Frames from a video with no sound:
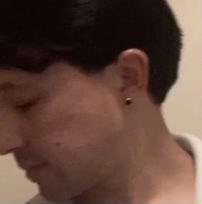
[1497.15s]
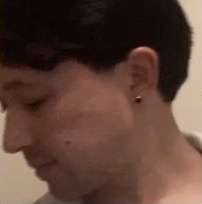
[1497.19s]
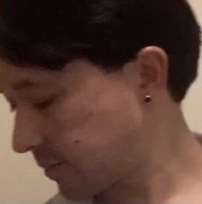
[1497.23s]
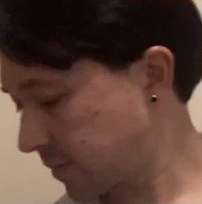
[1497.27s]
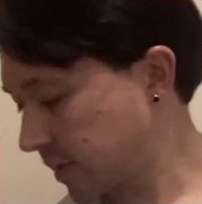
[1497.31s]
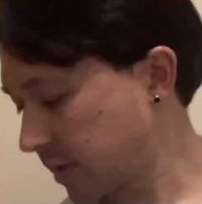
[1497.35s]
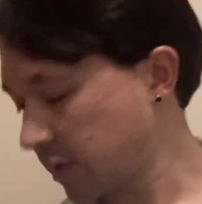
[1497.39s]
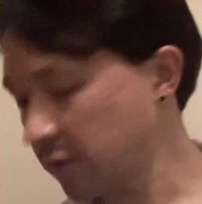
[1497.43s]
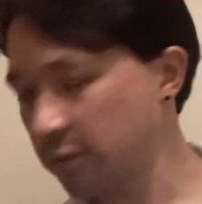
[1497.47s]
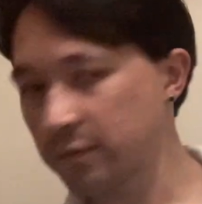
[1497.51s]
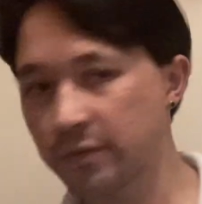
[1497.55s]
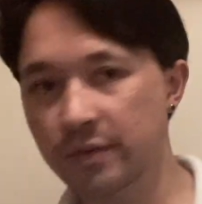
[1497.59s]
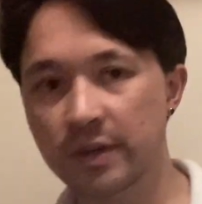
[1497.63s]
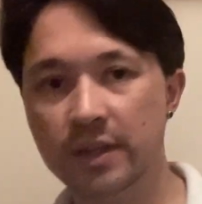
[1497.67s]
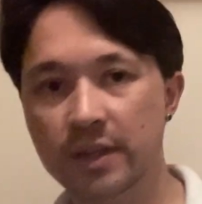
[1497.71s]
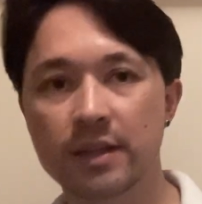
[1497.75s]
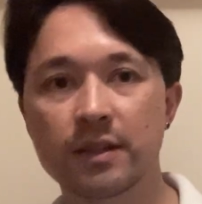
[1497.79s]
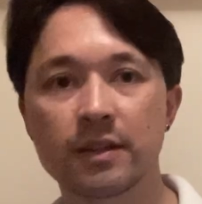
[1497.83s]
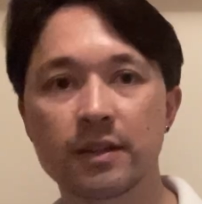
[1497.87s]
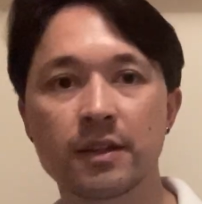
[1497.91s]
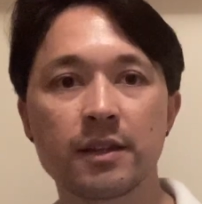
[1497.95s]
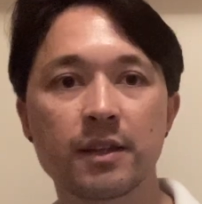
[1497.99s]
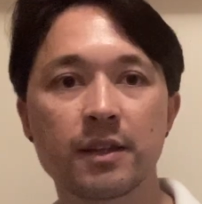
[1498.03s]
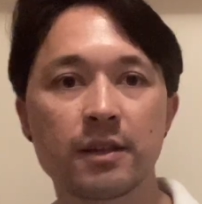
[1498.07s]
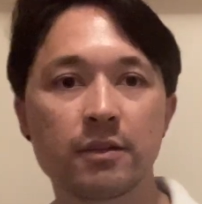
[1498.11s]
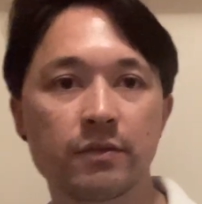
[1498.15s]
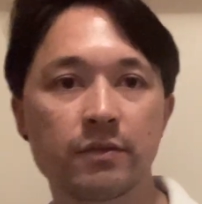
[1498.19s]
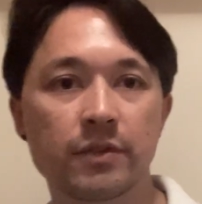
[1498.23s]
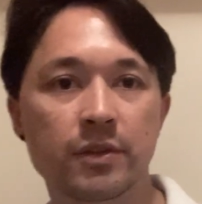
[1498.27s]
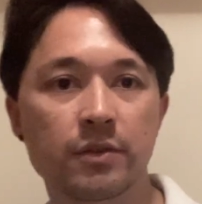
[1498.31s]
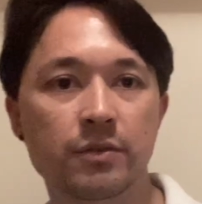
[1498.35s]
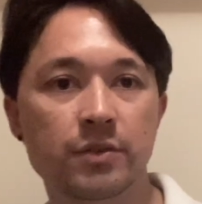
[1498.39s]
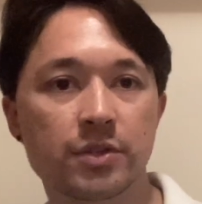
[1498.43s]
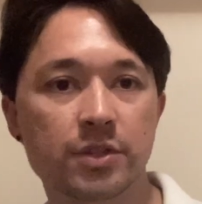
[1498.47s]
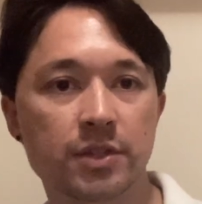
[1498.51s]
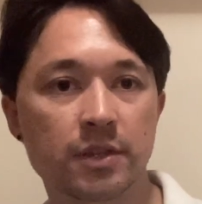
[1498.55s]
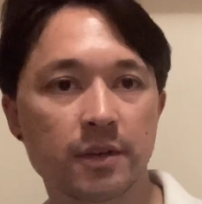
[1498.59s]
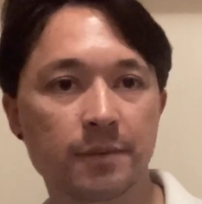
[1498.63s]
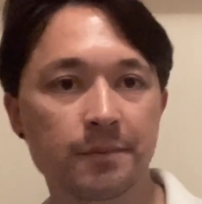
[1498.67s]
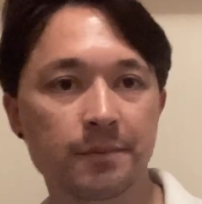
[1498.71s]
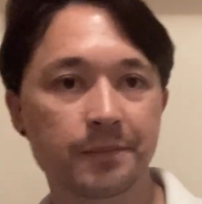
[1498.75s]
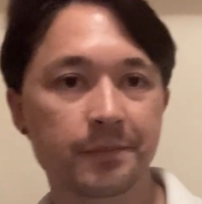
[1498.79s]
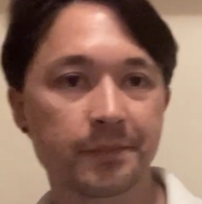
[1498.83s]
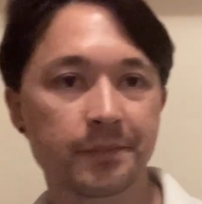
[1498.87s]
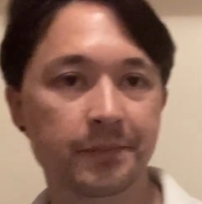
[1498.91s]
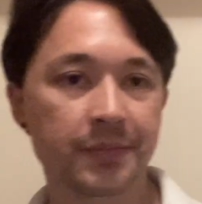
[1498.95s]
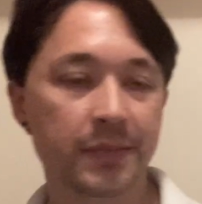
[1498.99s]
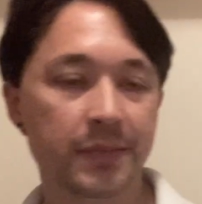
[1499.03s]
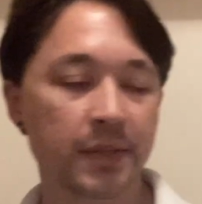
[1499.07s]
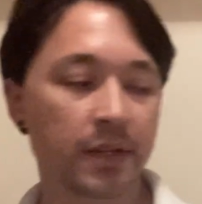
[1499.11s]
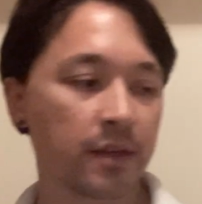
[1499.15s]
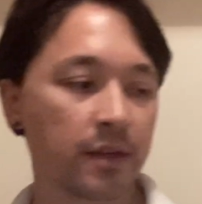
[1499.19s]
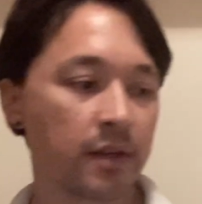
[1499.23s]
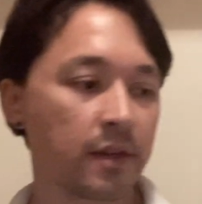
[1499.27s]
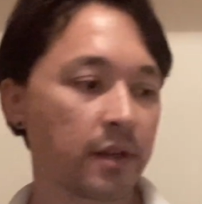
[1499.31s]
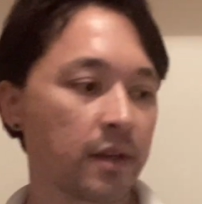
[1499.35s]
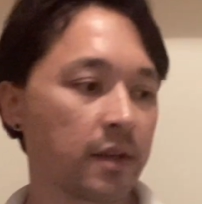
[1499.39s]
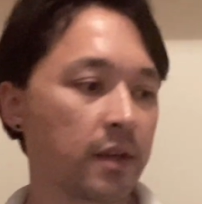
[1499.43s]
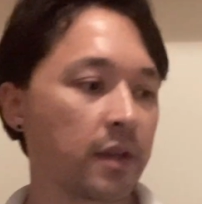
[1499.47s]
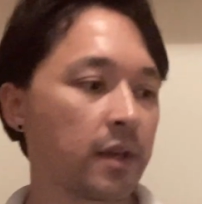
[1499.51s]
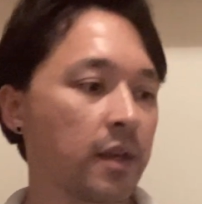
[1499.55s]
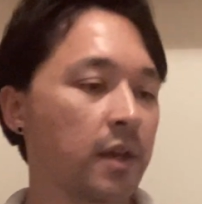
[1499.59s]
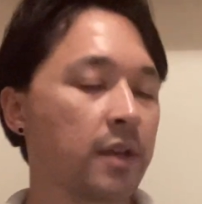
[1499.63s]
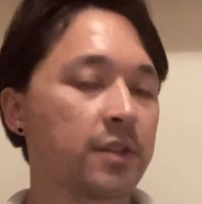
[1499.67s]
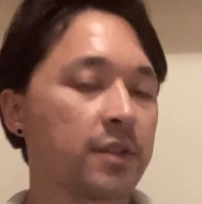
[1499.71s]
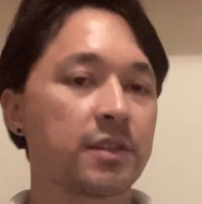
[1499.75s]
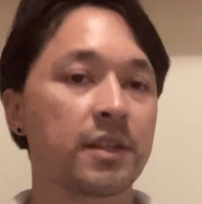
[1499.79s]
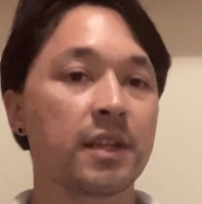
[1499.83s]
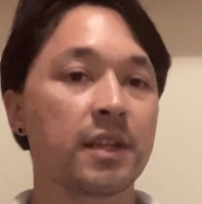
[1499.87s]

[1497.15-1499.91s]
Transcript: but hopefully in the near future. So